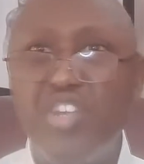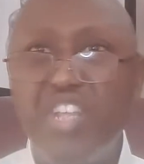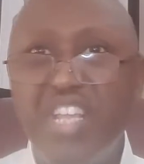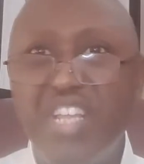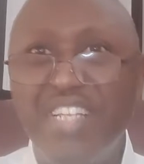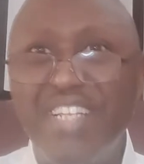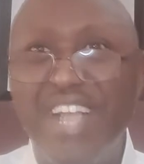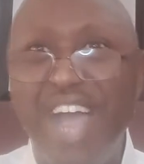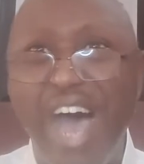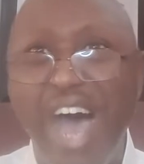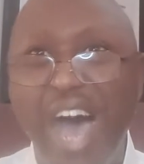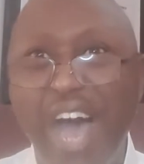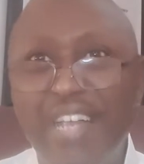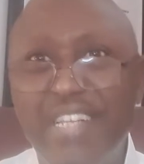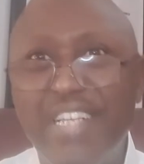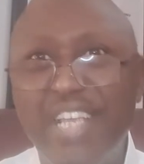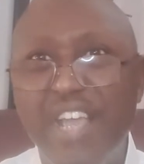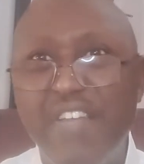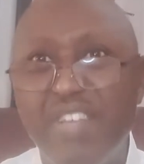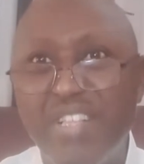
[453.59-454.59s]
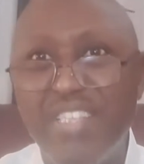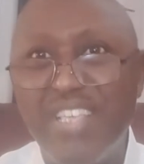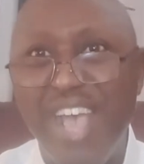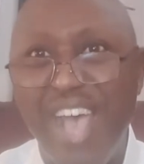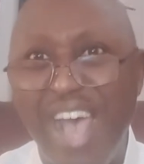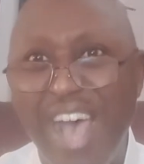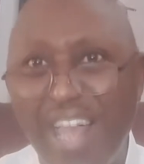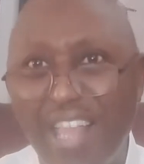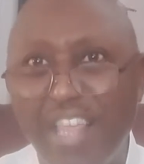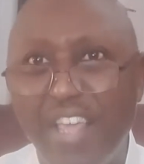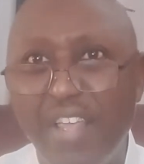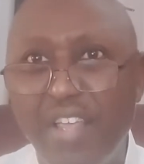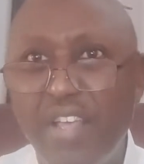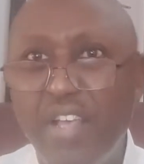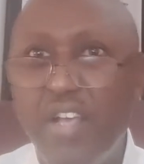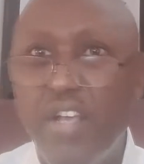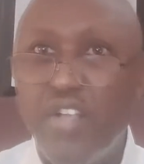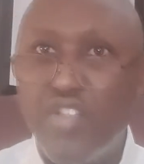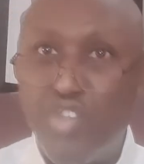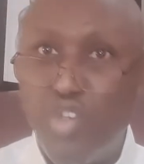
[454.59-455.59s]
you need God-given talent
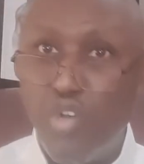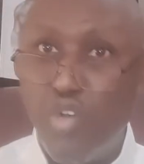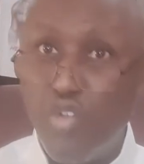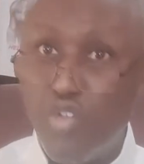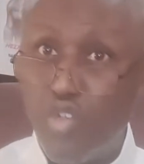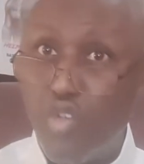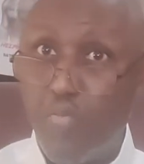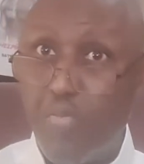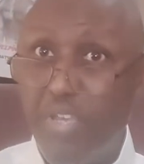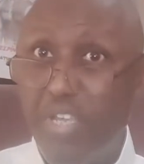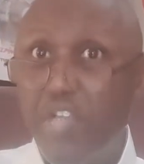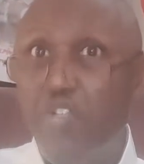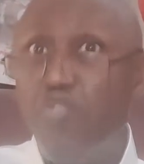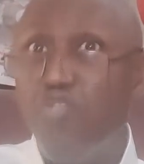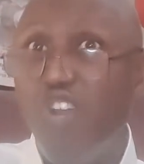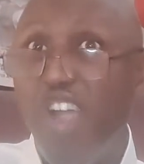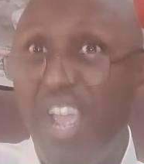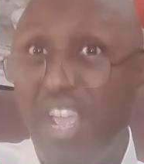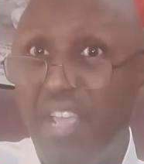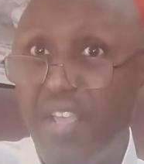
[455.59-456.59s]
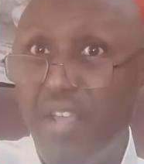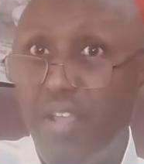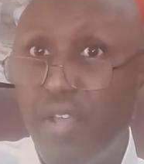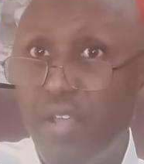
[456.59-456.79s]
to to be great.